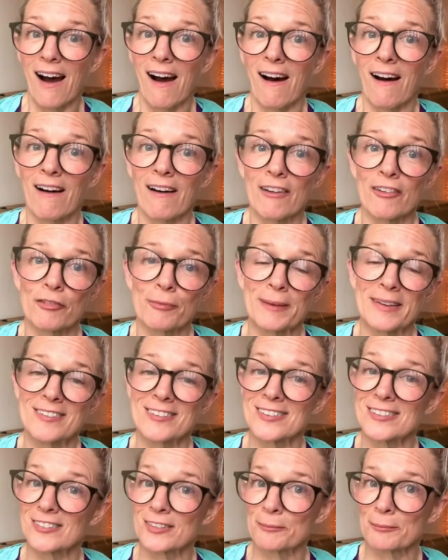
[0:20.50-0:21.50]
I've been
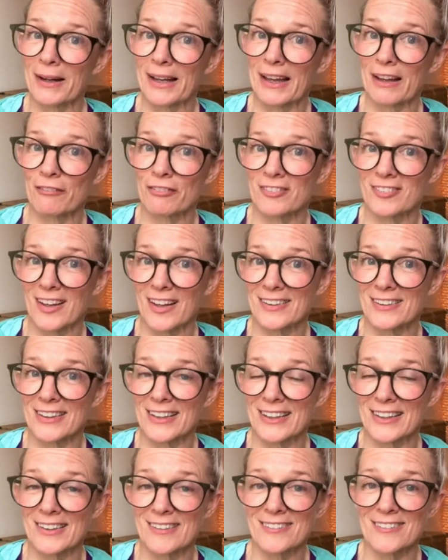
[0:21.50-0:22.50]
teaching ballet for 10
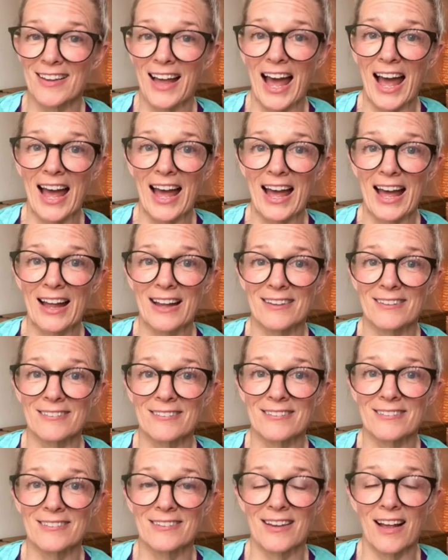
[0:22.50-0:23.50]
years,
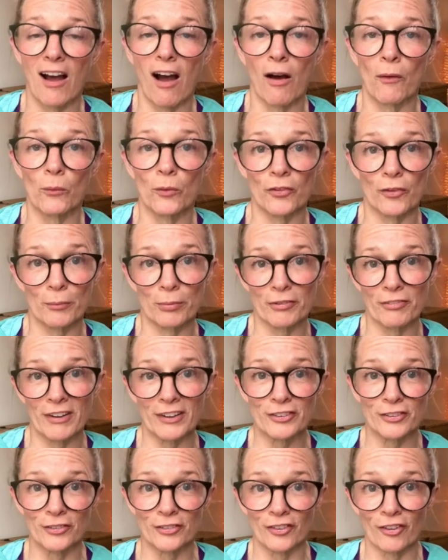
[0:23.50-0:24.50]
and I was a
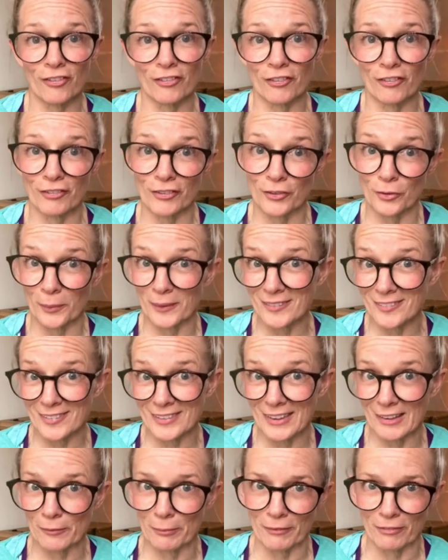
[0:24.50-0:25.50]
professional dancer for 20
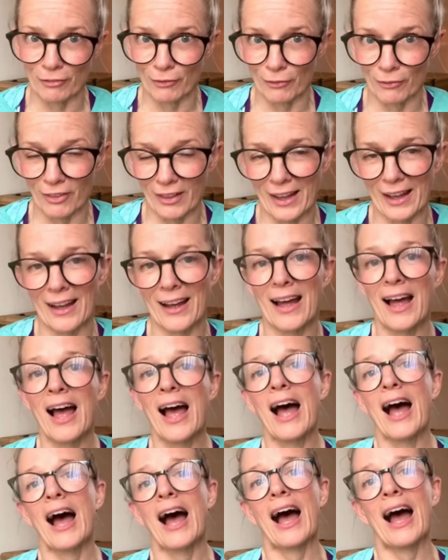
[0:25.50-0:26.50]
years before that.
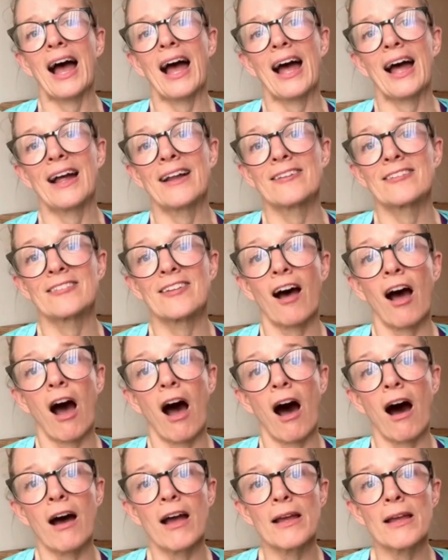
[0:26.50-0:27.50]
And
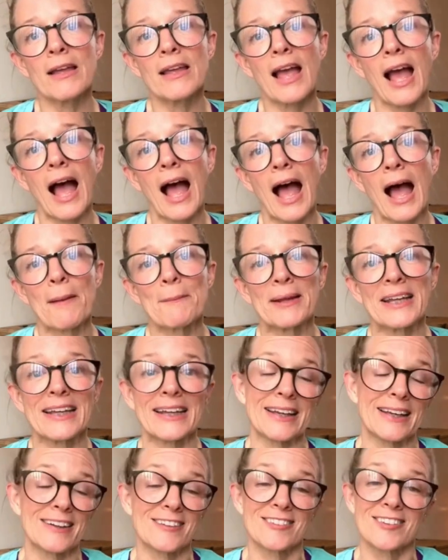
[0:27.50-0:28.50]
I am
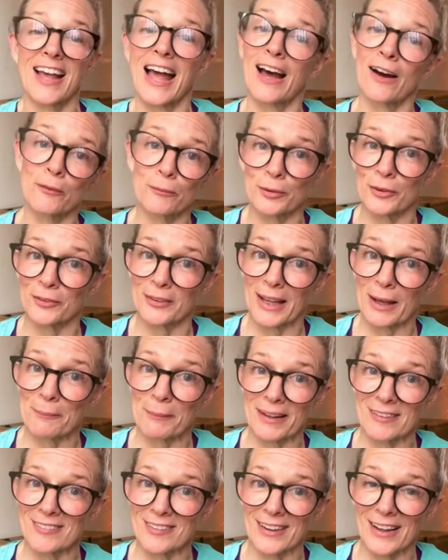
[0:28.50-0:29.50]
here to help you get
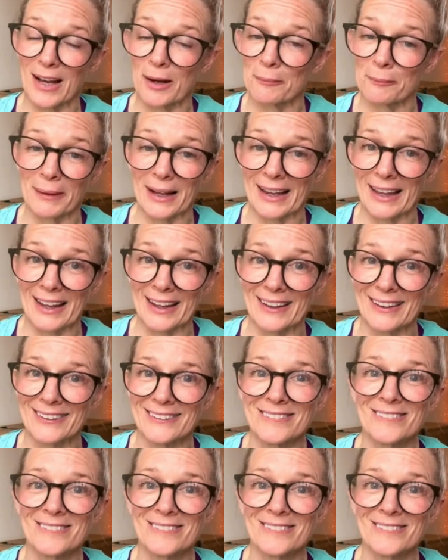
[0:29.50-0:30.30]
better at ballet.